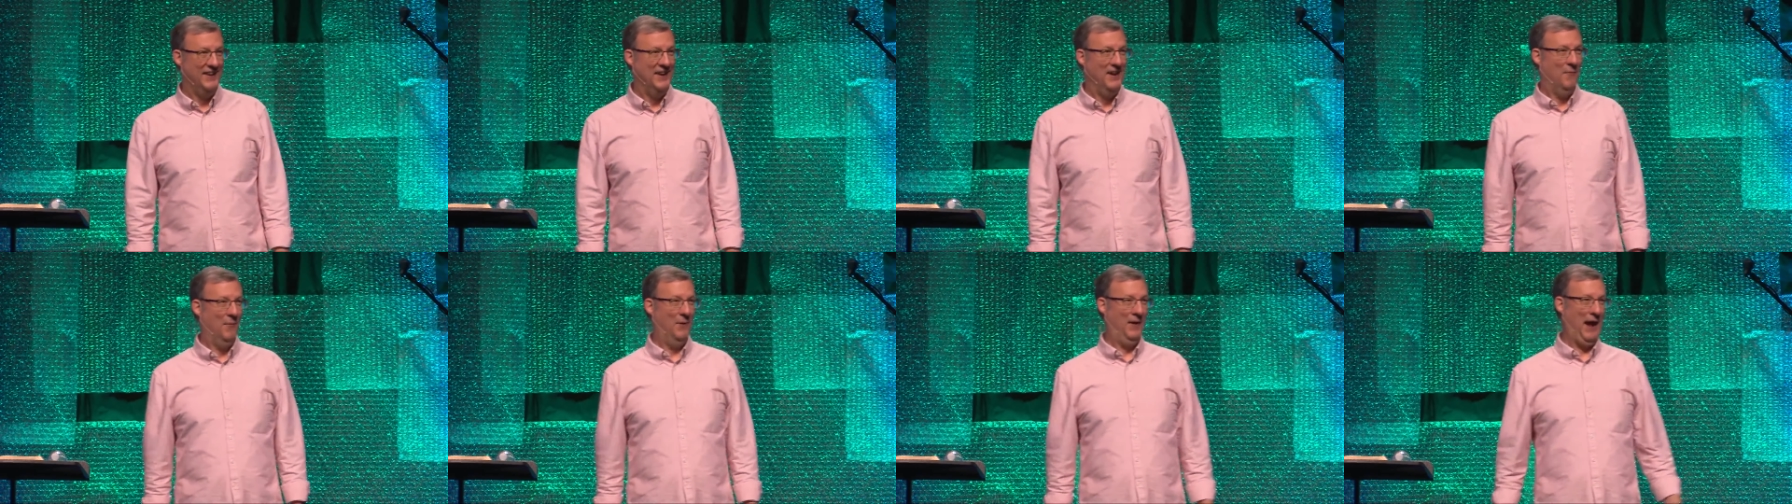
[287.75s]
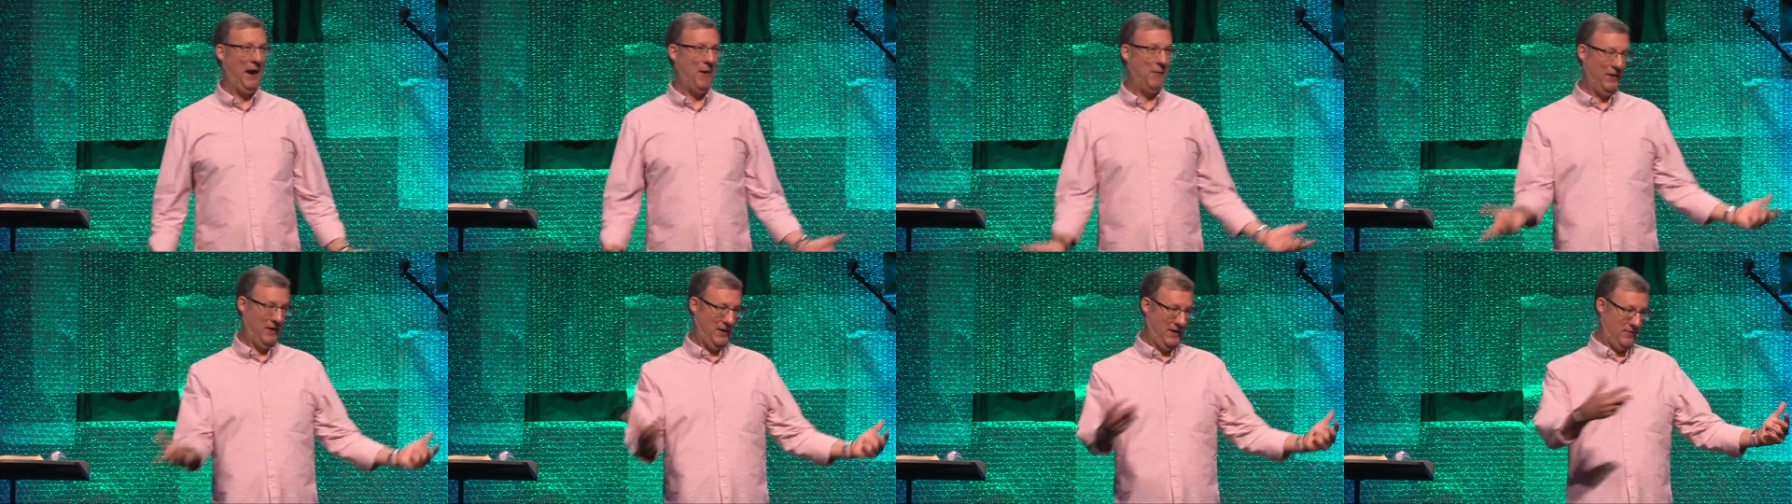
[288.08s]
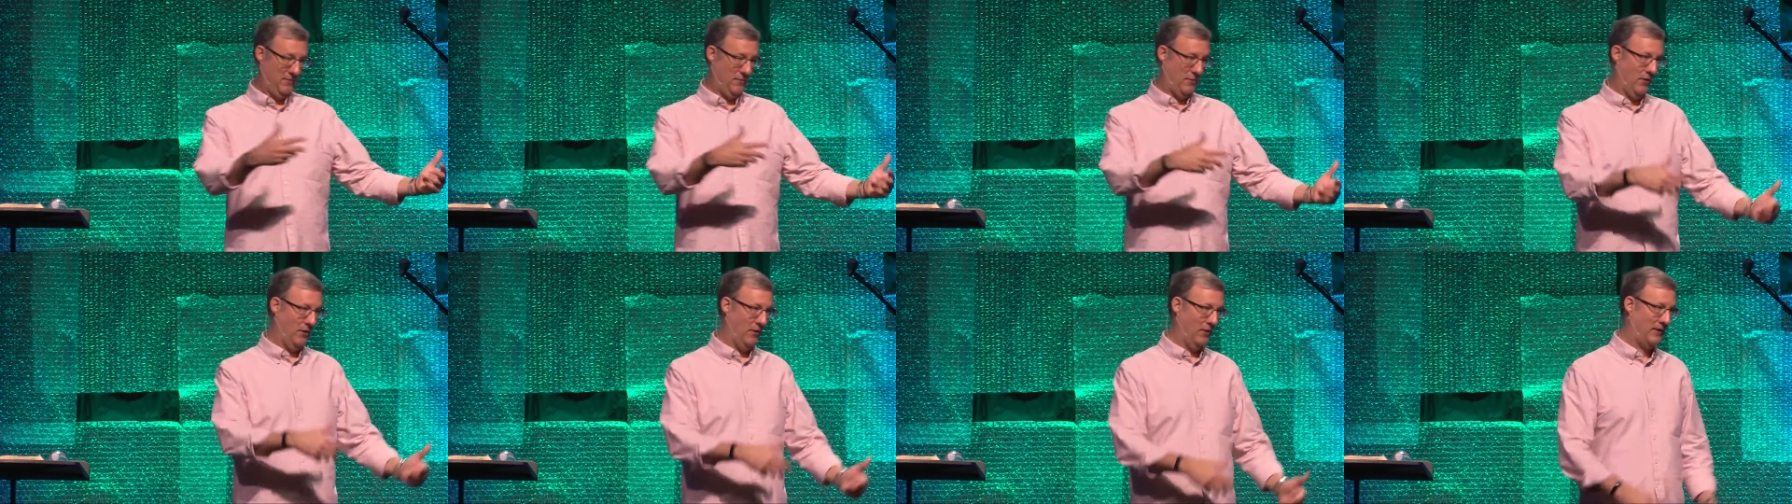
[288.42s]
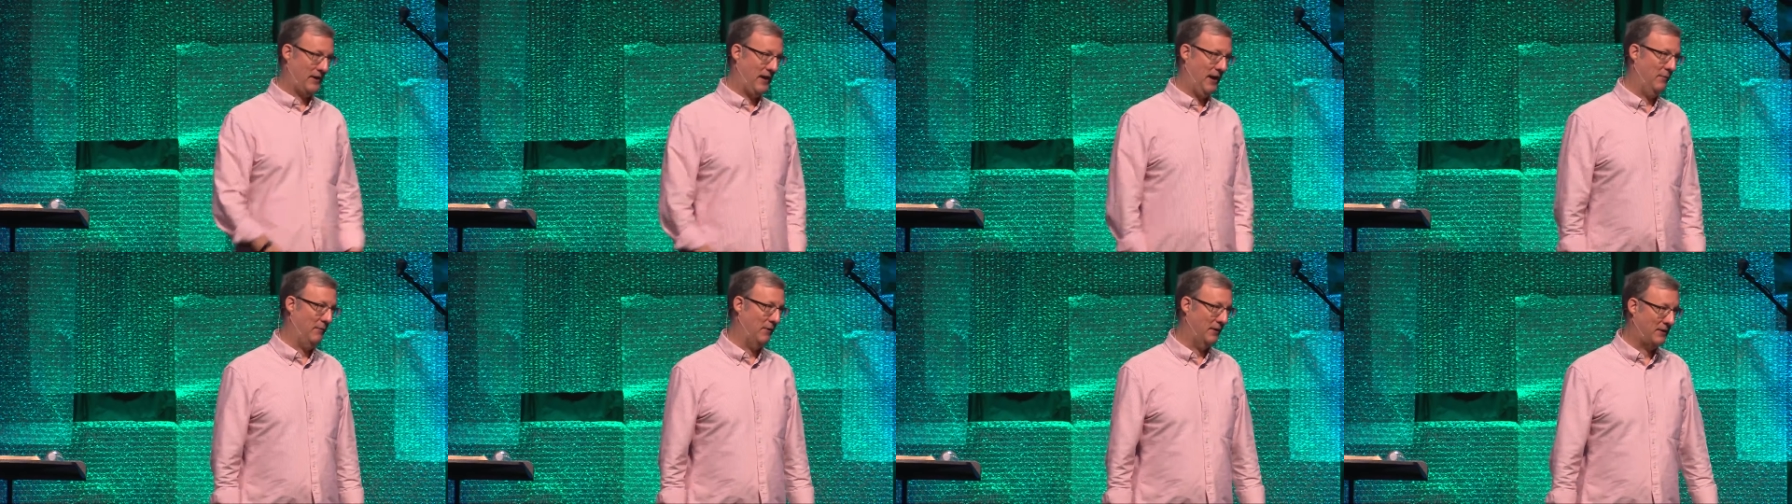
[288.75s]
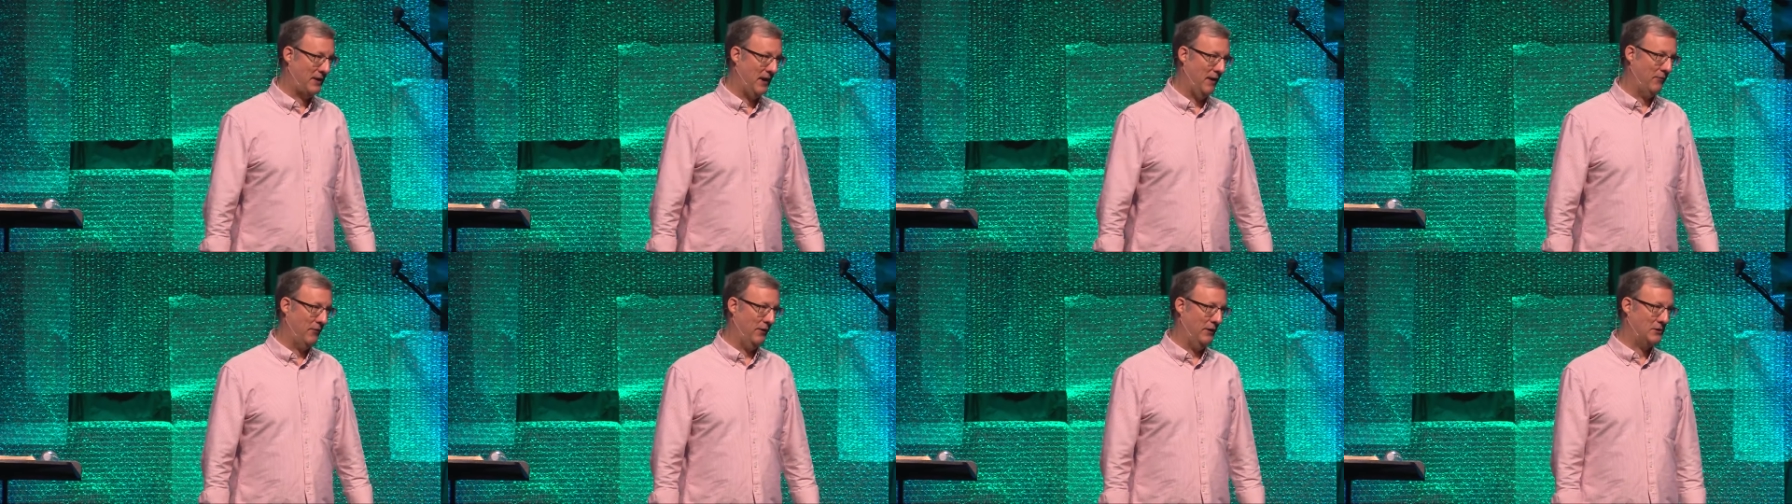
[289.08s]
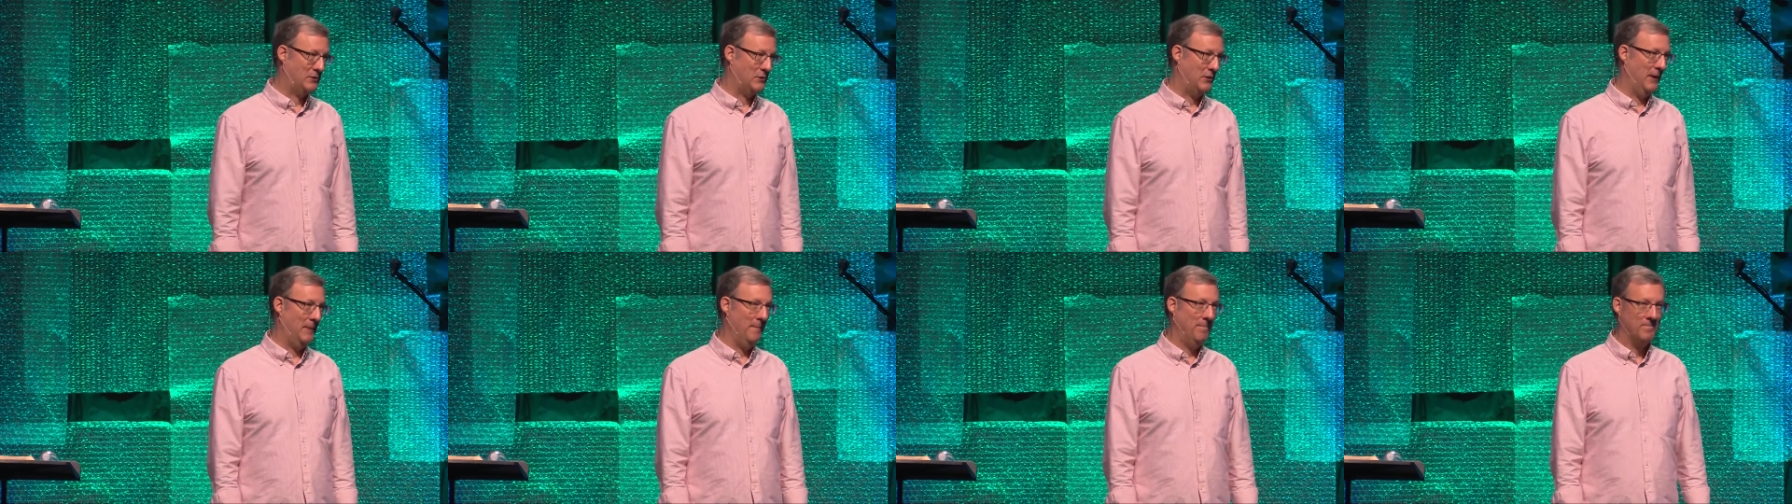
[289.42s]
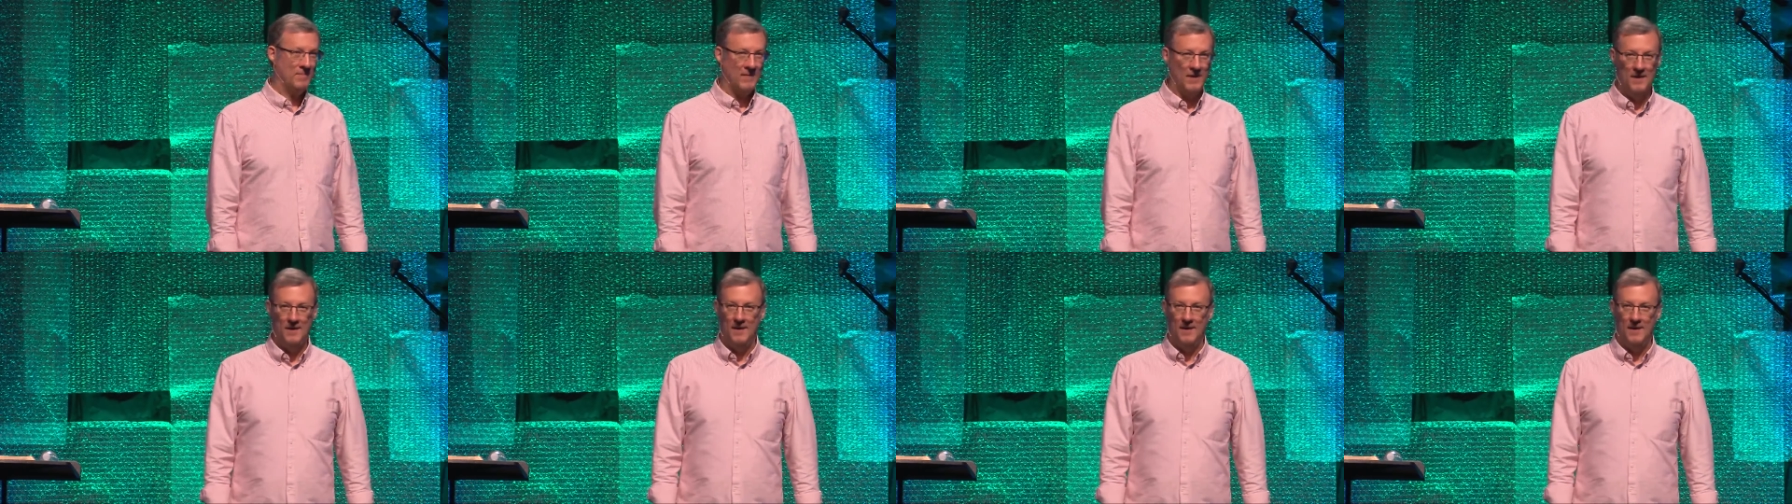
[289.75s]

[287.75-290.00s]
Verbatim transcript: When I went on a hurricane recovery trip,